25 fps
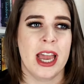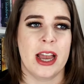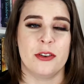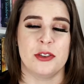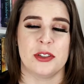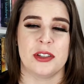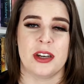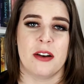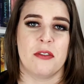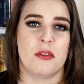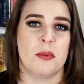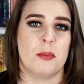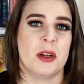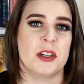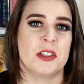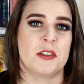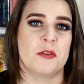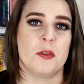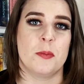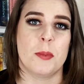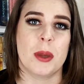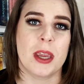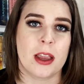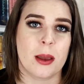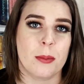I was never much
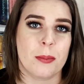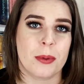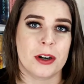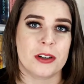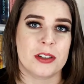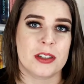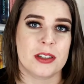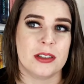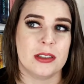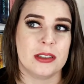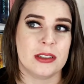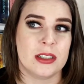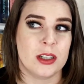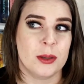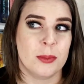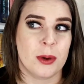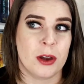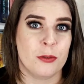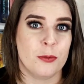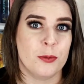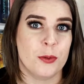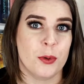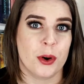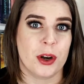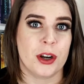of a makeup person until
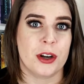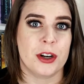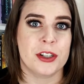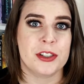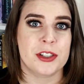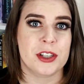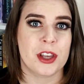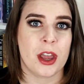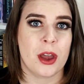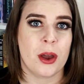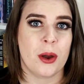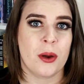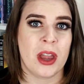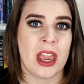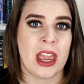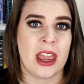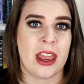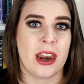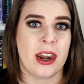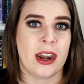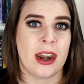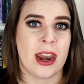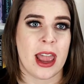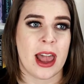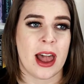about four years ago,
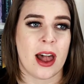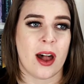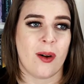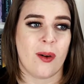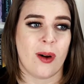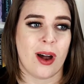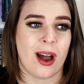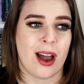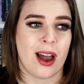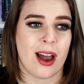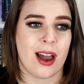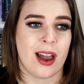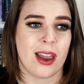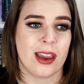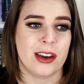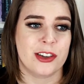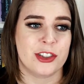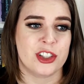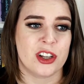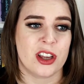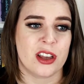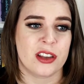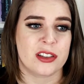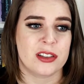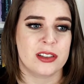and now I
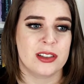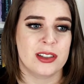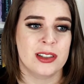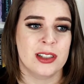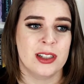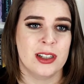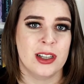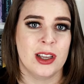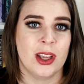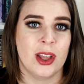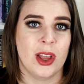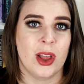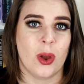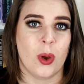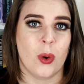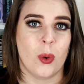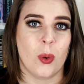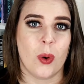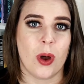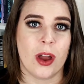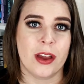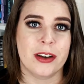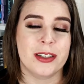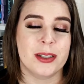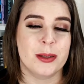just
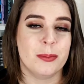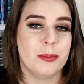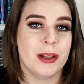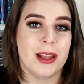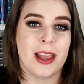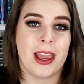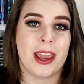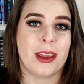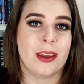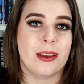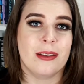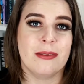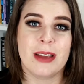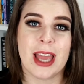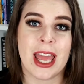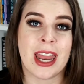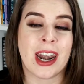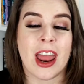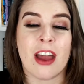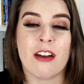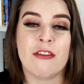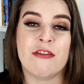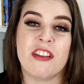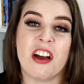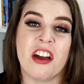want to play
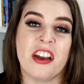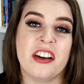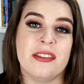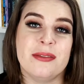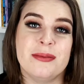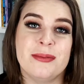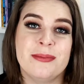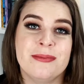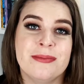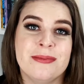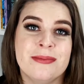and have fun.